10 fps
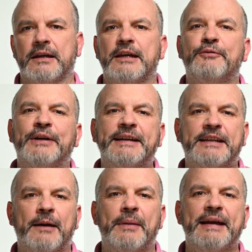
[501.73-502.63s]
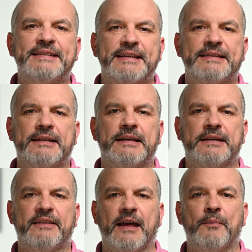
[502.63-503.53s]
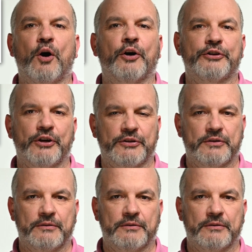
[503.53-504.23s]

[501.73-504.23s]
if an item exists in them or not.